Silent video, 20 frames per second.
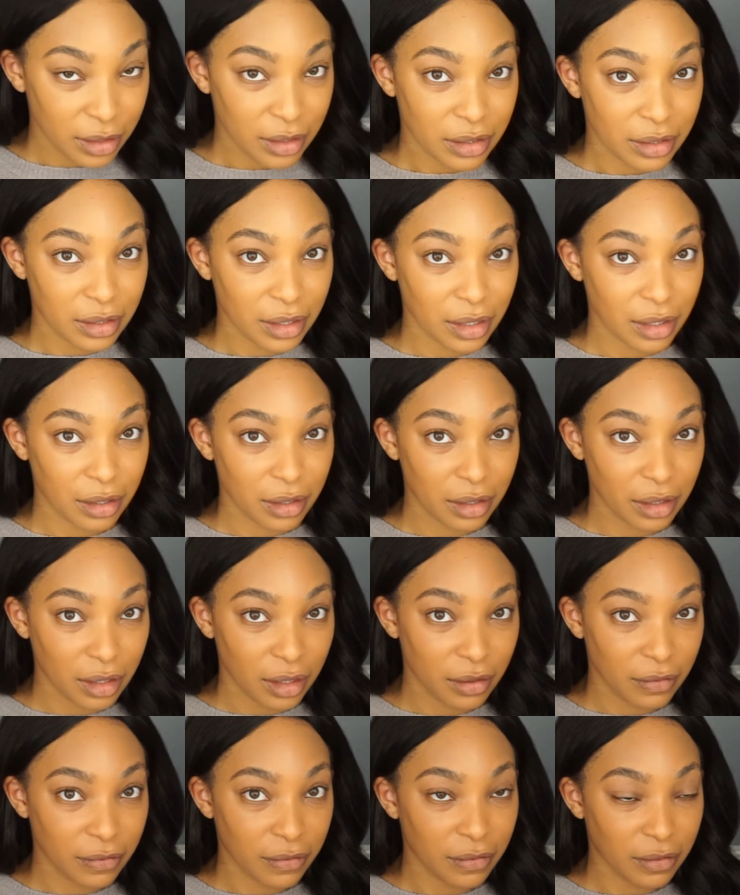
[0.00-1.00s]
Is that good
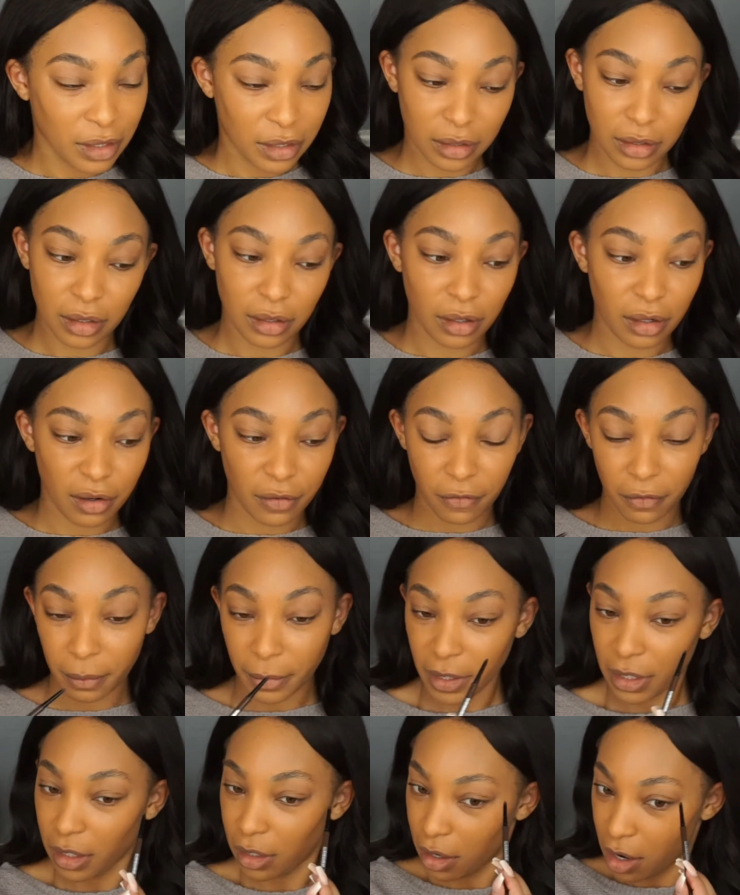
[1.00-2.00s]
enough? That's good enough for
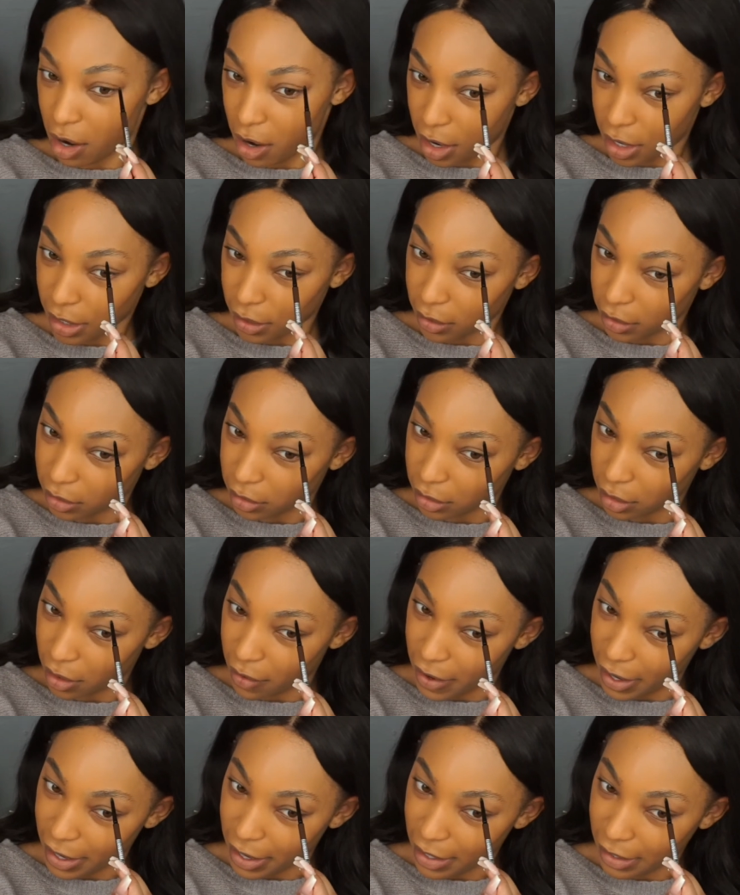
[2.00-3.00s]
me. All right, let's go.
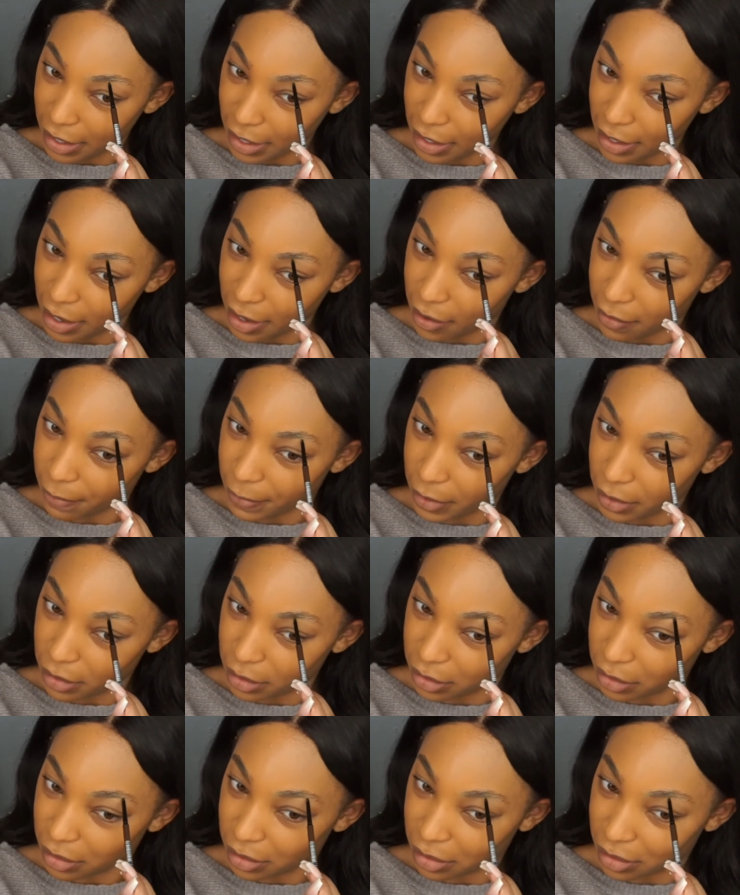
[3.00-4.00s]
I got like 8
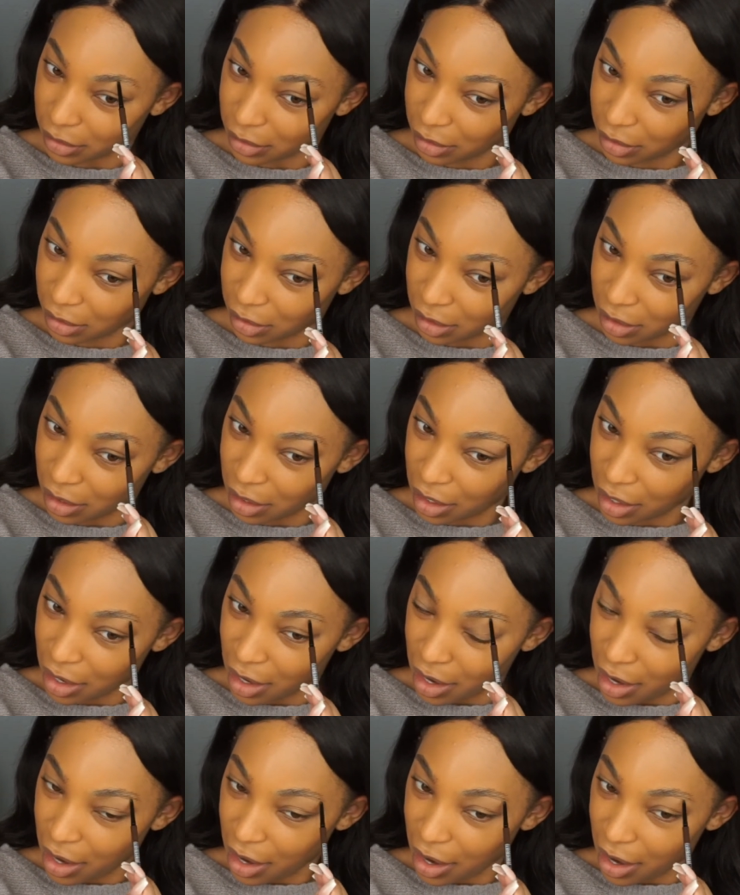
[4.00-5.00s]
minutes.
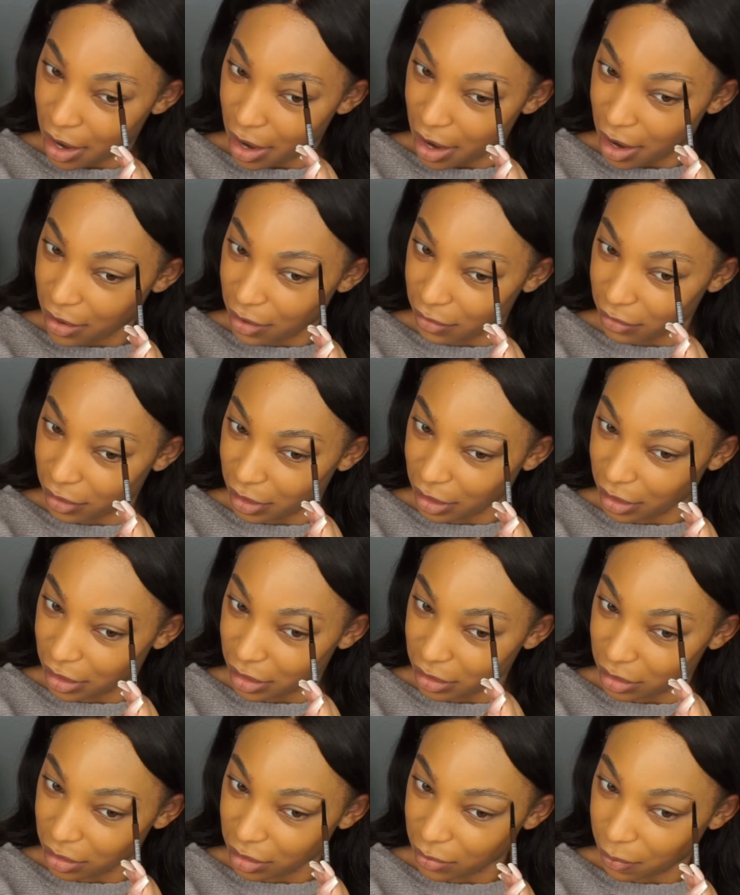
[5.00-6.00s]
I don't think
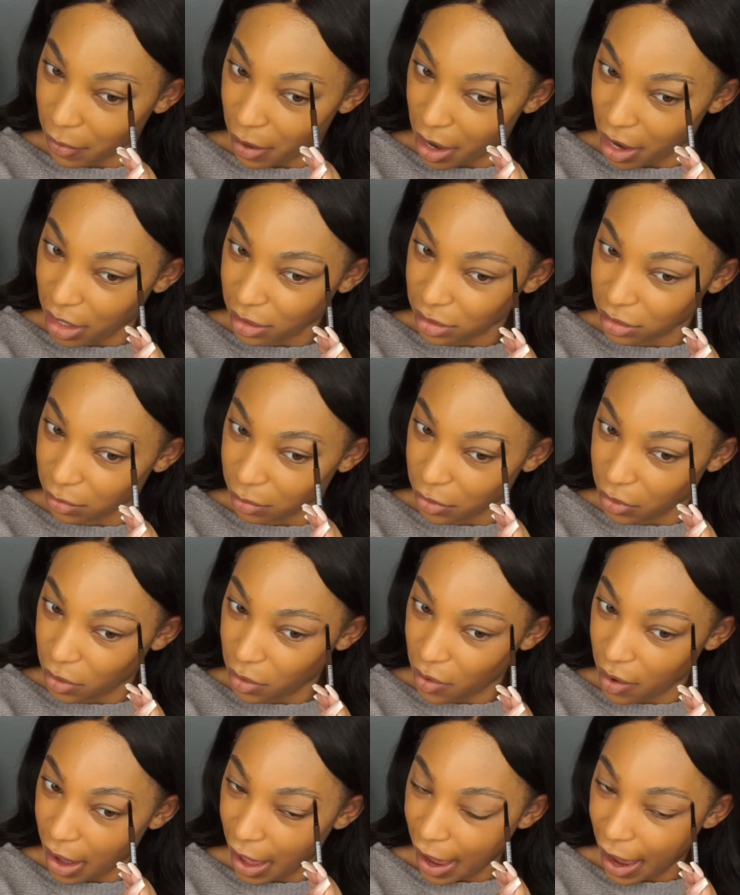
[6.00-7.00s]
this is
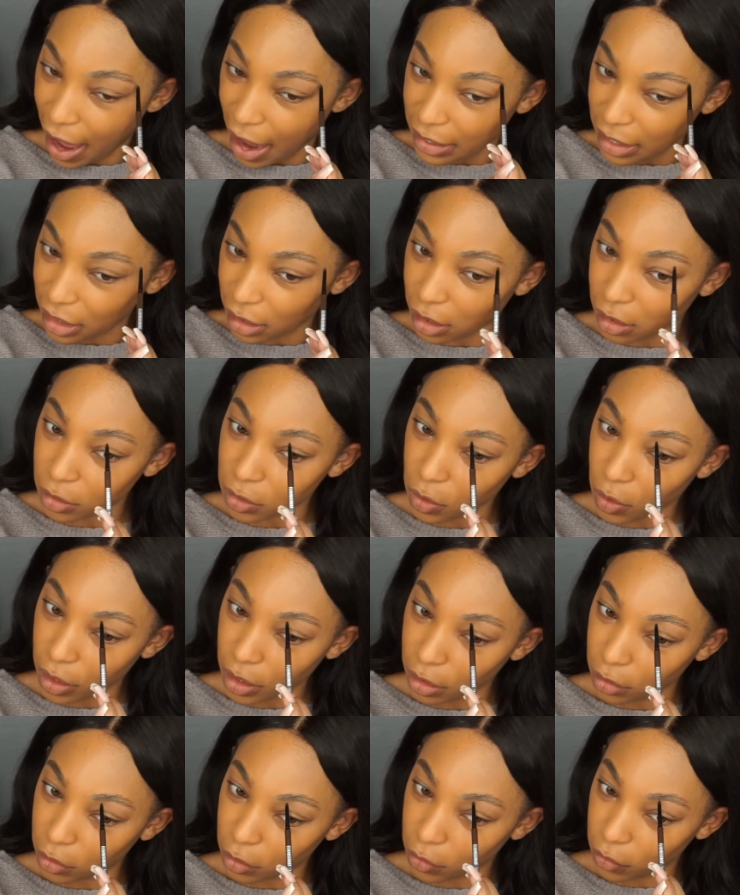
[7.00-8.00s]
possible. How did
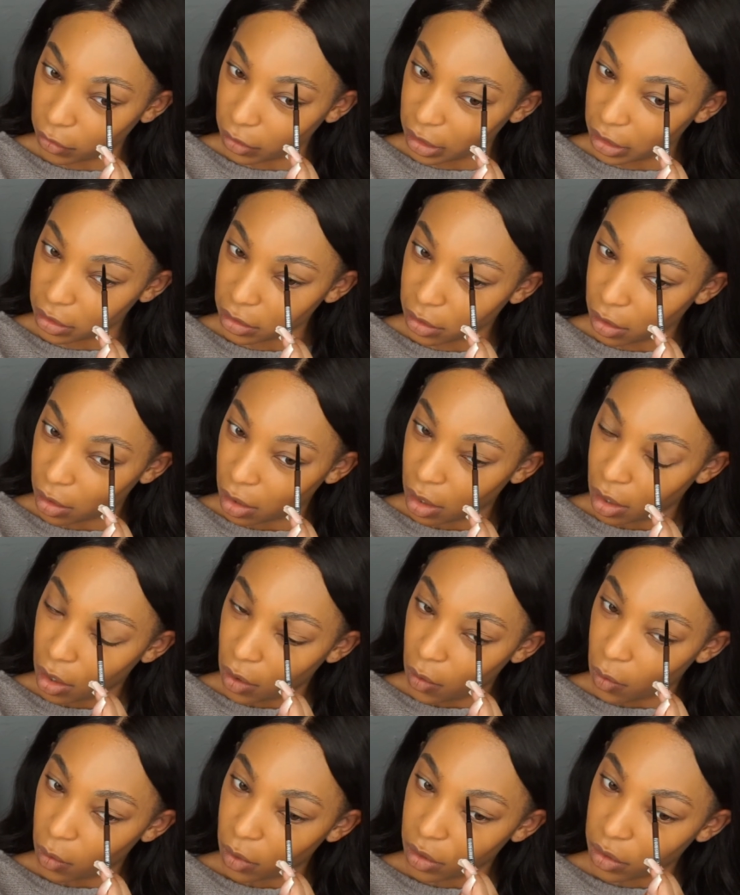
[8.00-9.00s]
LaToya do this
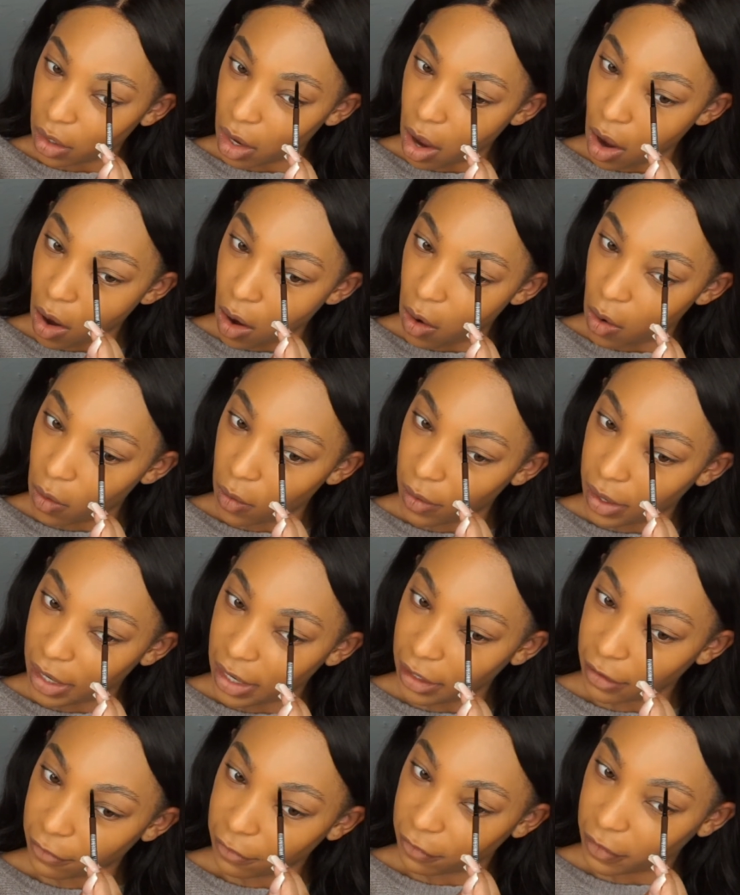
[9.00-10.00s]
with a whole
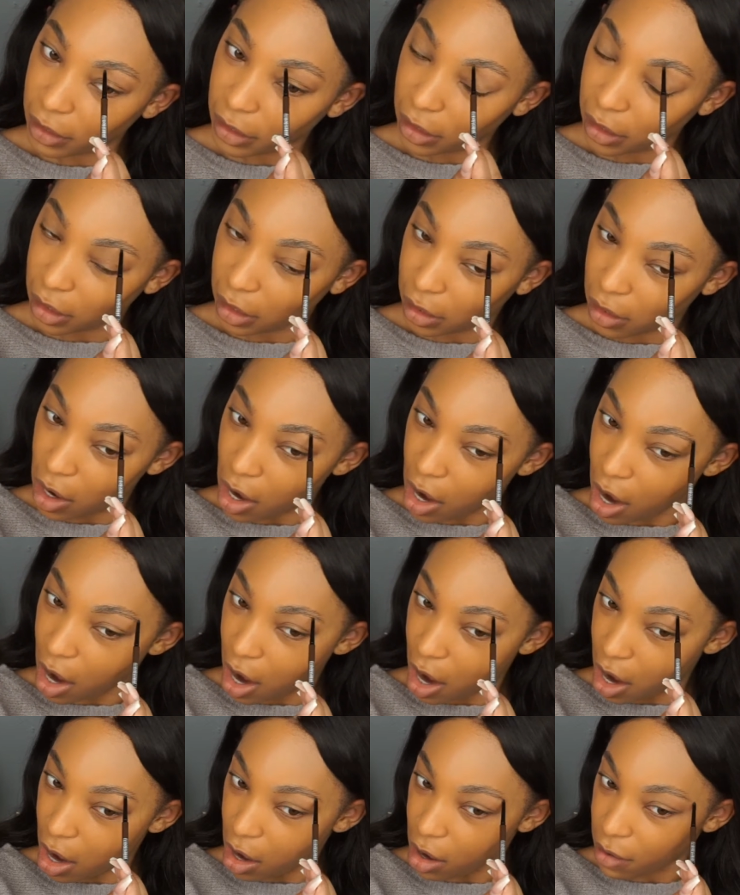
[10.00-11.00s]
infant in her
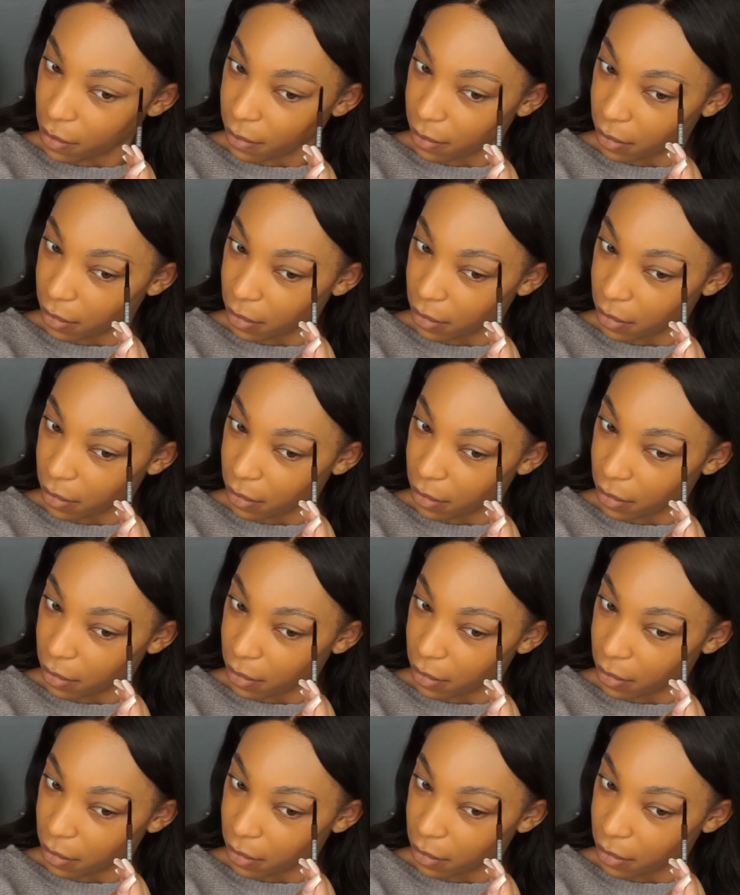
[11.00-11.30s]
arm?